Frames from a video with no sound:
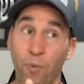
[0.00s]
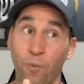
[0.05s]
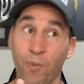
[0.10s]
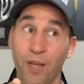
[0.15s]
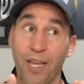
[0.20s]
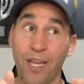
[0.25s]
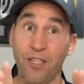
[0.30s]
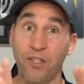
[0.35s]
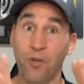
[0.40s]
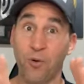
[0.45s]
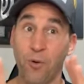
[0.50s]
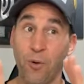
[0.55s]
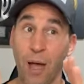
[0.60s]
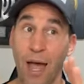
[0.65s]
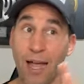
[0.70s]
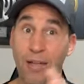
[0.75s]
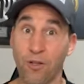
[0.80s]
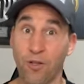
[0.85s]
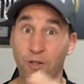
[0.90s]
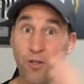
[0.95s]
because you
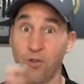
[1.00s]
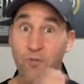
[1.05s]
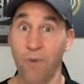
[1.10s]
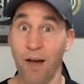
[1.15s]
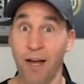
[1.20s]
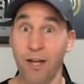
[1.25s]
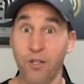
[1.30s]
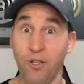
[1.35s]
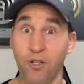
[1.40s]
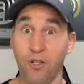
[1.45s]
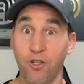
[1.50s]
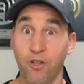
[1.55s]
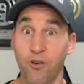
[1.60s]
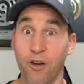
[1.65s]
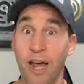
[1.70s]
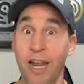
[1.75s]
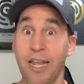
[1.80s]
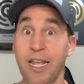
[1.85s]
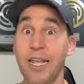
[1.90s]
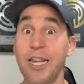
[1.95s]
had too much you're
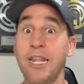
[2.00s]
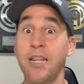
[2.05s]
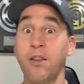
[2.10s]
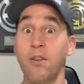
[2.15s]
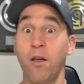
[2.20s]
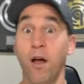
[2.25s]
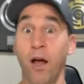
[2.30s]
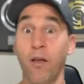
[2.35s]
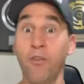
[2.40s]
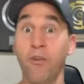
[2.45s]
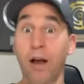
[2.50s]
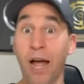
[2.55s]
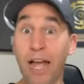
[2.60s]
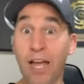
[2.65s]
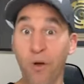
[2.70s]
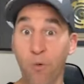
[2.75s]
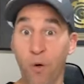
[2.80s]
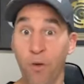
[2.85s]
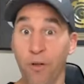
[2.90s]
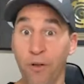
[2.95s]
not eating other
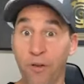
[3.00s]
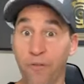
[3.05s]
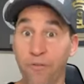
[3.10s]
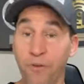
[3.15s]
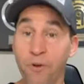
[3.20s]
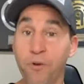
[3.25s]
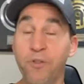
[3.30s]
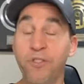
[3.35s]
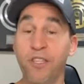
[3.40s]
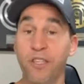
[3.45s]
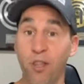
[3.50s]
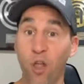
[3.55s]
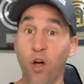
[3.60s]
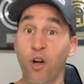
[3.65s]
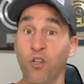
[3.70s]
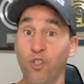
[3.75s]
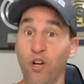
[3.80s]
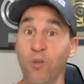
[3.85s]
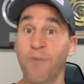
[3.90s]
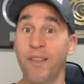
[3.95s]
high quality foods and
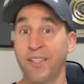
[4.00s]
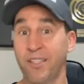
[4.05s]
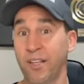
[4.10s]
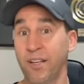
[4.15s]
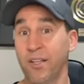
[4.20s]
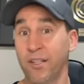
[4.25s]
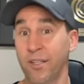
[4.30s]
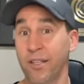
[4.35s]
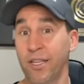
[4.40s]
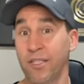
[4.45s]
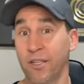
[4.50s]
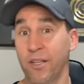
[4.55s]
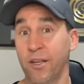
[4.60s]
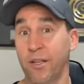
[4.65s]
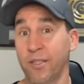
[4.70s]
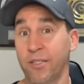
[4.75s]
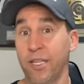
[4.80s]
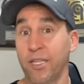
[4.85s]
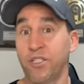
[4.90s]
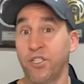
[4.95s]
long term that's gonna that's
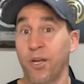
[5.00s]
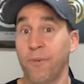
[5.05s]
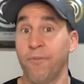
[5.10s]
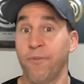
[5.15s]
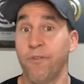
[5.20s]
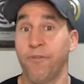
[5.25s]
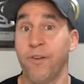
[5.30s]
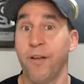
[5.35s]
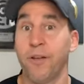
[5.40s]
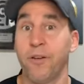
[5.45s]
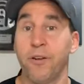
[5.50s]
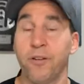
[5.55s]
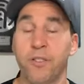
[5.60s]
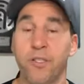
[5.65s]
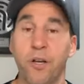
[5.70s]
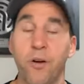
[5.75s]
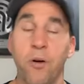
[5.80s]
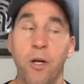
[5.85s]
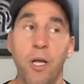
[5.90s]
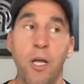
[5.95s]
gonna set you up for failure
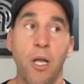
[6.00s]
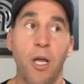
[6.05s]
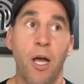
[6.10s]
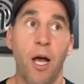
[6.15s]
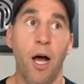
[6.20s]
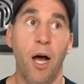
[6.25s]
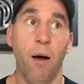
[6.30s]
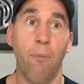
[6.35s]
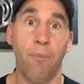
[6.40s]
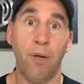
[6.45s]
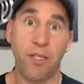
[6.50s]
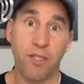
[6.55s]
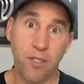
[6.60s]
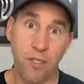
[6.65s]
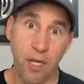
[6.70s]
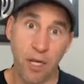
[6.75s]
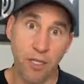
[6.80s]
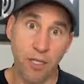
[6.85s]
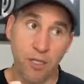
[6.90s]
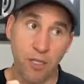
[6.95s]
so um,
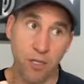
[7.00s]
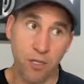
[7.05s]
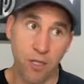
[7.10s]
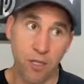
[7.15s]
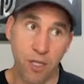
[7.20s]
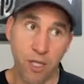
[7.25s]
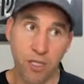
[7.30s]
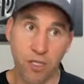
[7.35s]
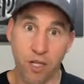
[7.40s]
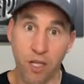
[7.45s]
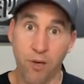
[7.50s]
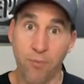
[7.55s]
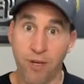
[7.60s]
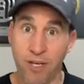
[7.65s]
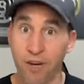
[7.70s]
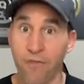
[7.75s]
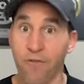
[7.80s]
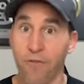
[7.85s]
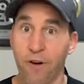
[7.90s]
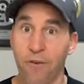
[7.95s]
it's it's it's going to be
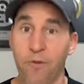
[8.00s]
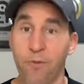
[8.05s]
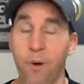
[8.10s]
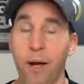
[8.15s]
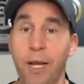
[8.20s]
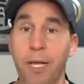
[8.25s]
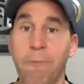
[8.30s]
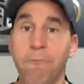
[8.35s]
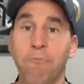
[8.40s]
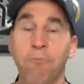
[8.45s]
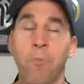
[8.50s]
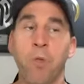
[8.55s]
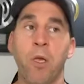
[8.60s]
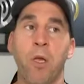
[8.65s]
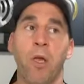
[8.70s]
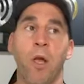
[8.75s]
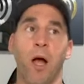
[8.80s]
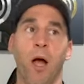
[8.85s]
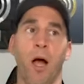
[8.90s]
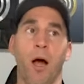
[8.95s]
different for everybody.
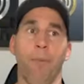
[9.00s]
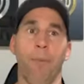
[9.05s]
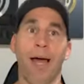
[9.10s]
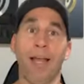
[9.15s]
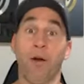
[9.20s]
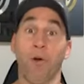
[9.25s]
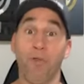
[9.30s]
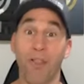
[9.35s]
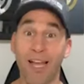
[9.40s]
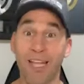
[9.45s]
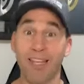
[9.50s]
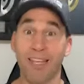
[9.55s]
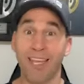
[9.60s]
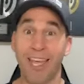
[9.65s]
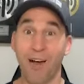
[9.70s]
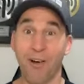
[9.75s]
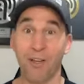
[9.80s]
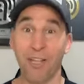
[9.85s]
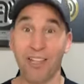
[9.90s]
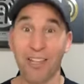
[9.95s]
Um, I don't like the
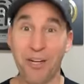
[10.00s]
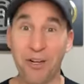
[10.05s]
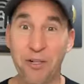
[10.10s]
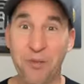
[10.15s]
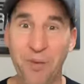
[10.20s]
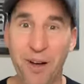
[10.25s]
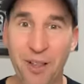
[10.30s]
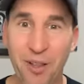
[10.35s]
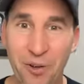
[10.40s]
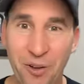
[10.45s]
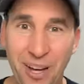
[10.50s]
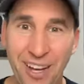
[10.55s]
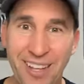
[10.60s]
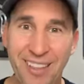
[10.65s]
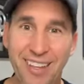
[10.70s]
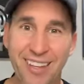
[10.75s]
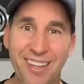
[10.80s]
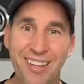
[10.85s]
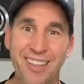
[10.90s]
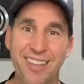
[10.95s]
calculators, by the way,
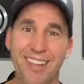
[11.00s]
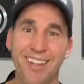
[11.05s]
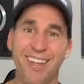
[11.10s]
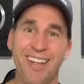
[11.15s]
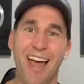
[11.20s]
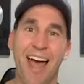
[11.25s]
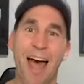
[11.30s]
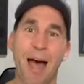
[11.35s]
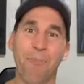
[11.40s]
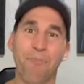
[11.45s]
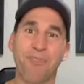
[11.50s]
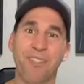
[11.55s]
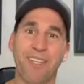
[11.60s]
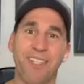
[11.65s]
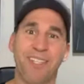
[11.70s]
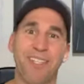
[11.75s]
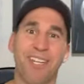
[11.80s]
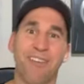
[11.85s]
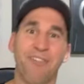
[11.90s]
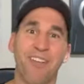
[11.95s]
the the apps
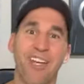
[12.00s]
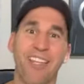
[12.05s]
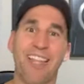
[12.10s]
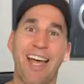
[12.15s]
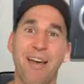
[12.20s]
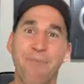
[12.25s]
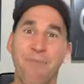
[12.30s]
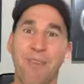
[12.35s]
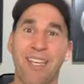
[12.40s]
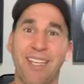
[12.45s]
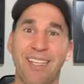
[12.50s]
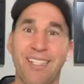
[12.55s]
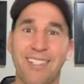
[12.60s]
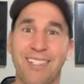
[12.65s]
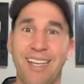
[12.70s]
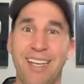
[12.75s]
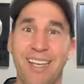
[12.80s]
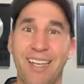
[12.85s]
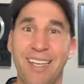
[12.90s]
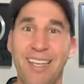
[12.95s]
and stuff like that,
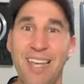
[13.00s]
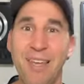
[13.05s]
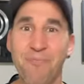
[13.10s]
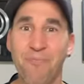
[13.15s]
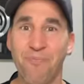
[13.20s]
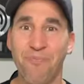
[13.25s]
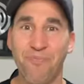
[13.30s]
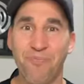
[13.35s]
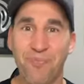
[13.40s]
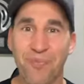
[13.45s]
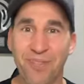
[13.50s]
because they keep